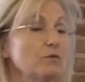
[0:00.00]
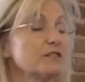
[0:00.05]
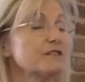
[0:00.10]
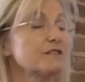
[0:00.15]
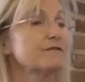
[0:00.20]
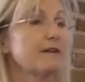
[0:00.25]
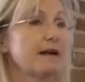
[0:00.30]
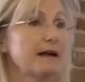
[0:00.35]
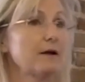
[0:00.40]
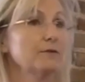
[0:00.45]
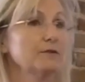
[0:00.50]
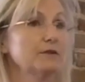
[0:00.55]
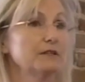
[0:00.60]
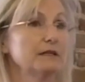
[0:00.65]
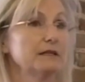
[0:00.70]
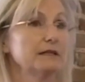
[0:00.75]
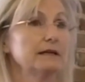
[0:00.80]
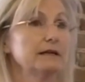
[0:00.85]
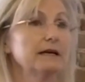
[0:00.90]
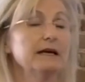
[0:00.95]
was
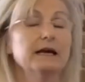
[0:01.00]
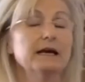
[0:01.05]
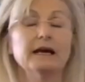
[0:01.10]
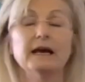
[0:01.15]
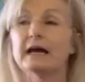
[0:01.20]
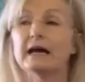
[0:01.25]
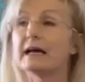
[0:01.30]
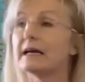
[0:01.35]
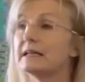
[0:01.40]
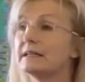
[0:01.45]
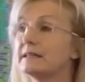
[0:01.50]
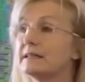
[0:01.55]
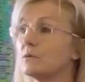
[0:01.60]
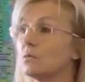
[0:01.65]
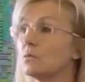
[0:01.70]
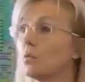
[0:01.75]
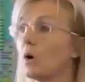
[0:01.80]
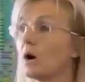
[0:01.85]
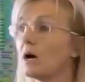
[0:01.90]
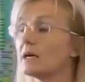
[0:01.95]
founded and it
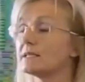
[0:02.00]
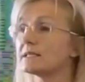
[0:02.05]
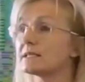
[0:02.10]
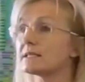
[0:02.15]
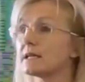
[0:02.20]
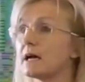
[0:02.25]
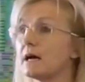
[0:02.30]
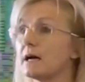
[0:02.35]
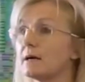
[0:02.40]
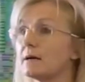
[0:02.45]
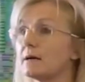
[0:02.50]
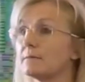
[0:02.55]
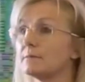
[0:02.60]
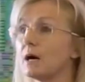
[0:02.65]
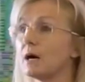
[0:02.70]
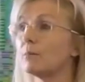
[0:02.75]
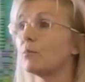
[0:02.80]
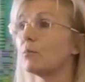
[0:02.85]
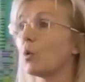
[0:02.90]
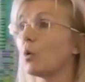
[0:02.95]
was um,
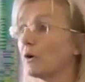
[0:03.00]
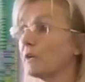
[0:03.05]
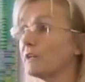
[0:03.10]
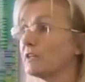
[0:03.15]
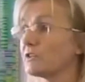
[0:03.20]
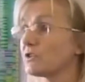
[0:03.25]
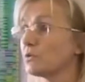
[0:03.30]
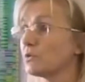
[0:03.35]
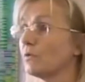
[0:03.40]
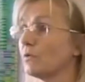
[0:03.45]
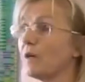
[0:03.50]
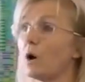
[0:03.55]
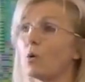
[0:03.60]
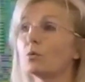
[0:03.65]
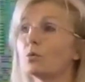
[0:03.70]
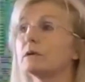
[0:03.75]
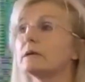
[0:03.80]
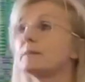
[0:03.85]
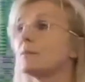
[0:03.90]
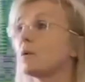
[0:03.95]
a boarding school, the
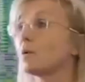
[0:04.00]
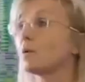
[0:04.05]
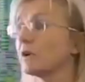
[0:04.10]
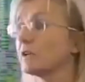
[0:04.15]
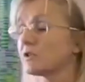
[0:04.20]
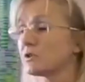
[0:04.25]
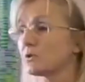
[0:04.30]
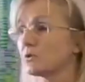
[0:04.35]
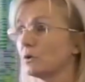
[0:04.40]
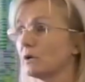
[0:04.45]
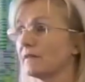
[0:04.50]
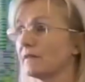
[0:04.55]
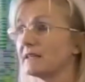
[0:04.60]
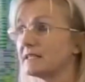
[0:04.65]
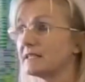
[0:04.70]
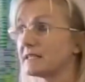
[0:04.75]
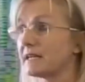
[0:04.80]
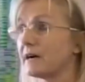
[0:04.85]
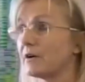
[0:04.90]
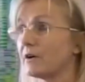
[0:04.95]
only boarding school in the
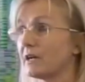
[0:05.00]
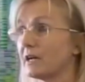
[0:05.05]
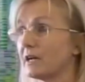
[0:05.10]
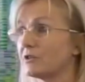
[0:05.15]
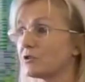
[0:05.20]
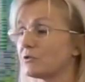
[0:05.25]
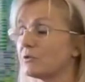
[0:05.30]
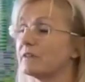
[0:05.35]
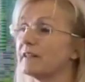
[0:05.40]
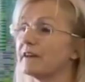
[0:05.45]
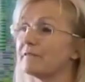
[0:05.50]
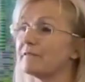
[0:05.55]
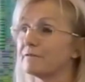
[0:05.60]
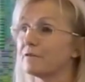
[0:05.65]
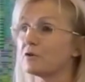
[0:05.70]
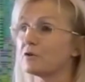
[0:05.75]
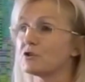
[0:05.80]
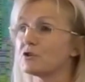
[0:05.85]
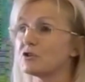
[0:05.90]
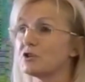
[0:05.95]
entire country. And that
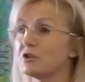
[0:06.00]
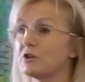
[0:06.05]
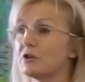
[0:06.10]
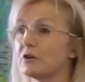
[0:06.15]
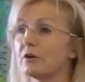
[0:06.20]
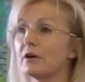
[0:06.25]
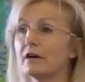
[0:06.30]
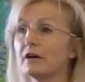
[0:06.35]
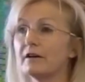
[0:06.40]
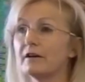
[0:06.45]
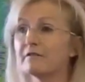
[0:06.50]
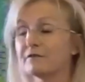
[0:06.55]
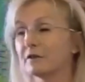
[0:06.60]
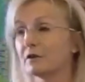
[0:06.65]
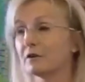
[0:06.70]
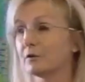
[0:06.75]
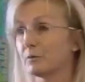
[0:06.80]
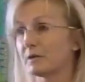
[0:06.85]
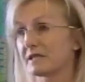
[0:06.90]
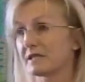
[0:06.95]
first year
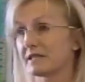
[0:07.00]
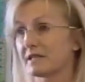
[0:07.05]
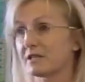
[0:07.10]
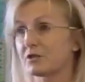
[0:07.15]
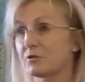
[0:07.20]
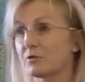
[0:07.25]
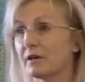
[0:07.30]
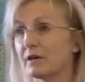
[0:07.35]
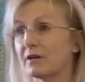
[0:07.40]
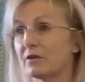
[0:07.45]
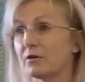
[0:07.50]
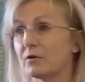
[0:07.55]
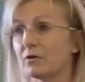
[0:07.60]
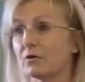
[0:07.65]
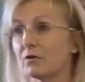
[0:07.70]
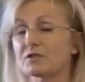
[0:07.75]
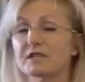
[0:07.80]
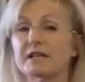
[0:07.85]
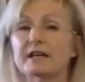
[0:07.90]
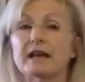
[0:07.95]
filled with sixth grade
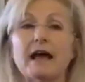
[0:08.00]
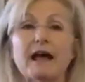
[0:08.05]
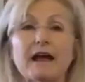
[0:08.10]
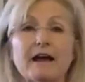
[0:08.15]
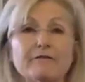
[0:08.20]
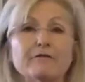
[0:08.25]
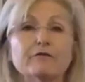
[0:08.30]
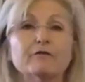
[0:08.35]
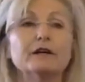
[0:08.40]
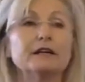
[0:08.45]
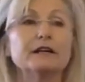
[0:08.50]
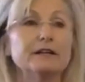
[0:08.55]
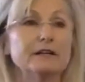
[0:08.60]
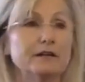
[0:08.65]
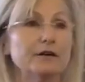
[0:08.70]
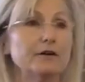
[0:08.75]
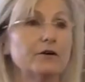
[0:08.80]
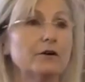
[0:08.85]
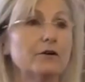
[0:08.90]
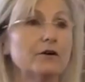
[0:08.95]
girls, and every
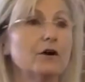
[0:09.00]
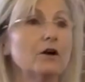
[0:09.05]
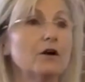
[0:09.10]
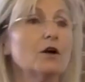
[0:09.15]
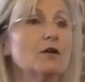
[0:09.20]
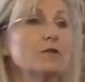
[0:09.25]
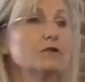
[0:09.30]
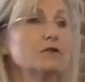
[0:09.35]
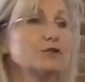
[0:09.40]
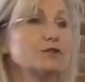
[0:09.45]
year the